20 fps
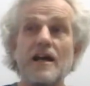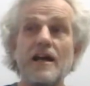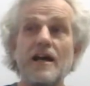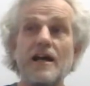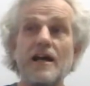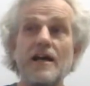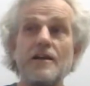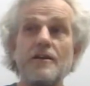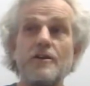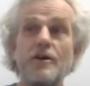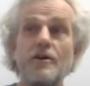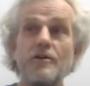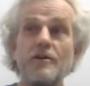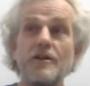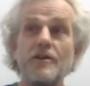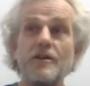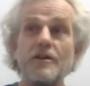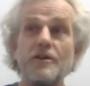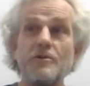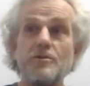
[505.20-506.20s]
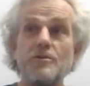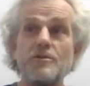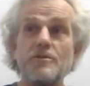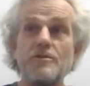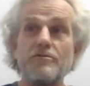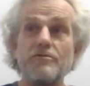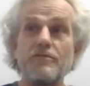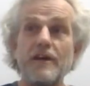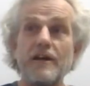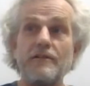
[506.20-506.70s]
Dogen, who was
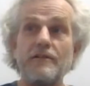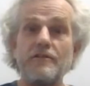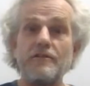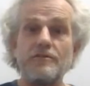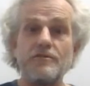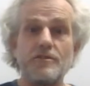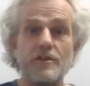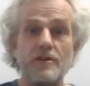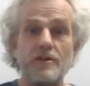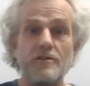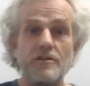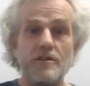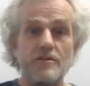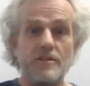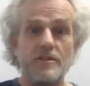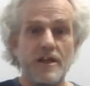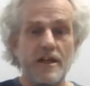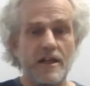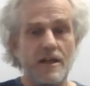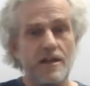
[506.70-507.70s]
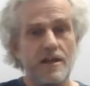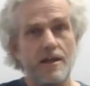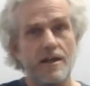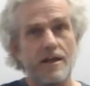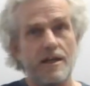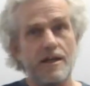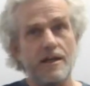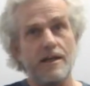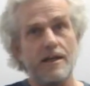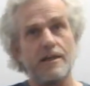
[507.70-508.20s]
the founder of Soto Zen
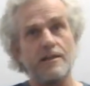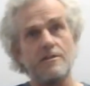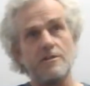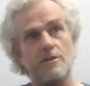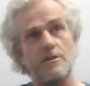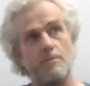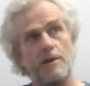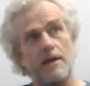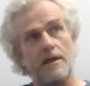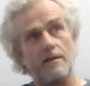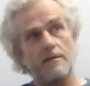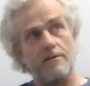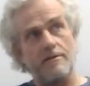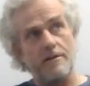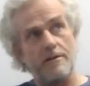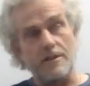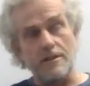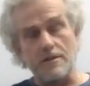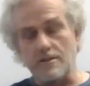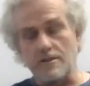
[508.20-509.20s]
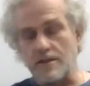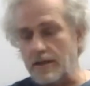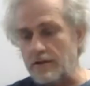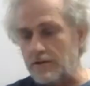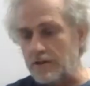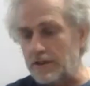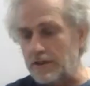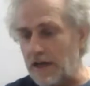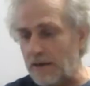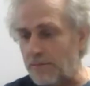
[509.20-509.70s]
in Japan, 13th
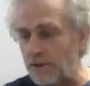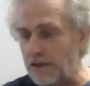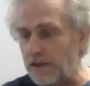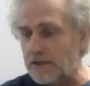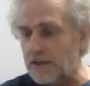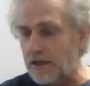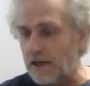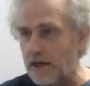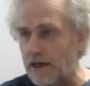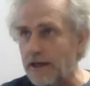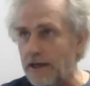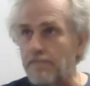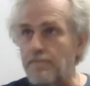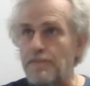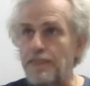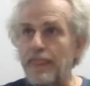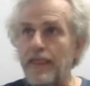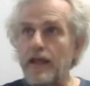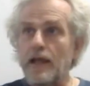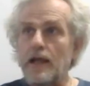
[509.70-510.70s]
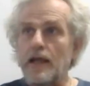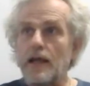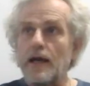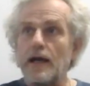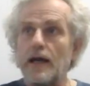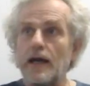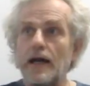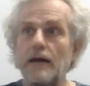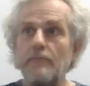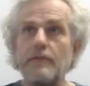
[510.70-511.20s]
century Japanese guy,
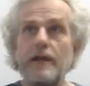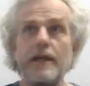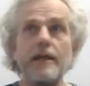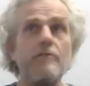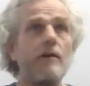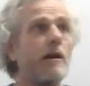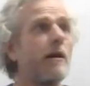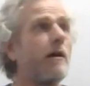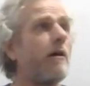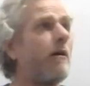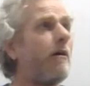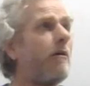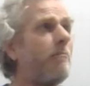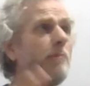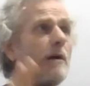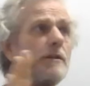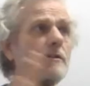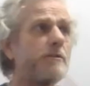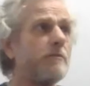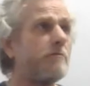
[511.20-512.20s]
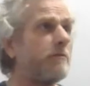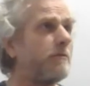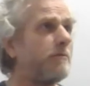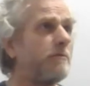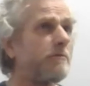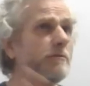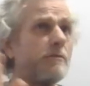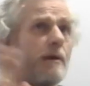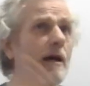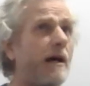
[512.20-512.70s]
he wrote a whole bunch of
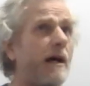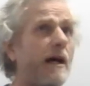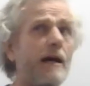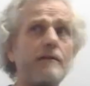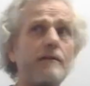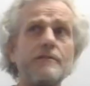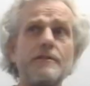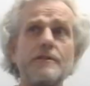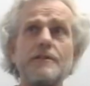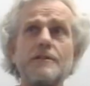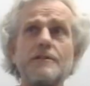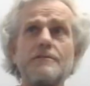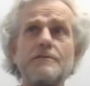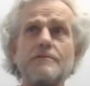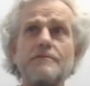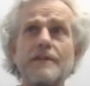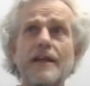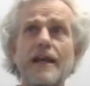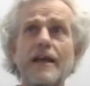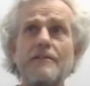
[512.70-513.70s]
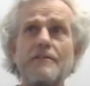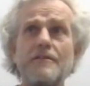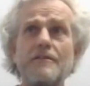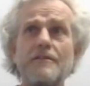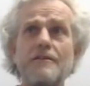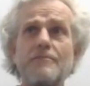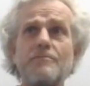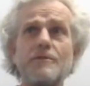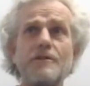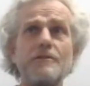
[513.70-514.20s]
rules about how to
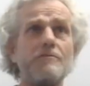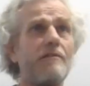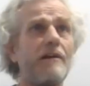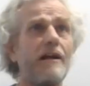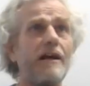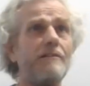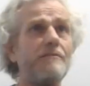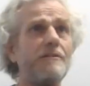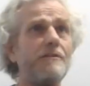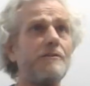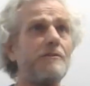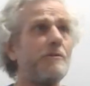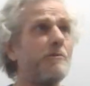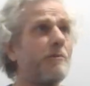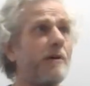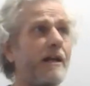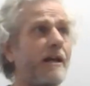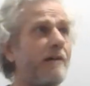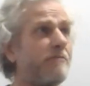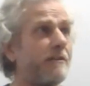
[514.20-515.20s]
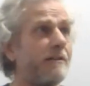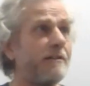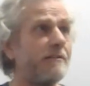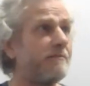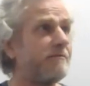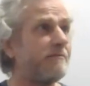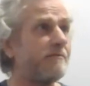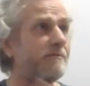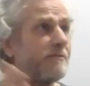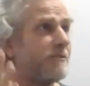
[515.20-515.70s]
enter and move around and do whatever
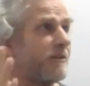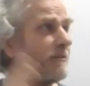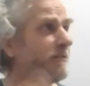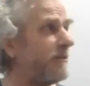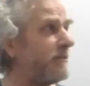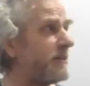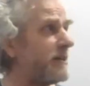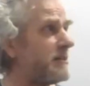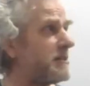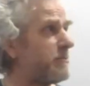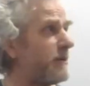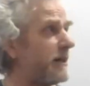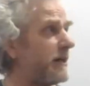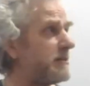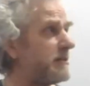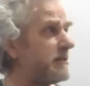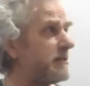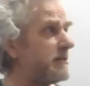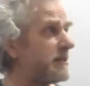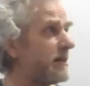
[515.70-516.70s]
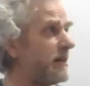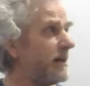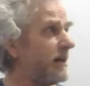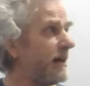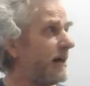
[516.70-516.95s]
in Soto Zen spaces.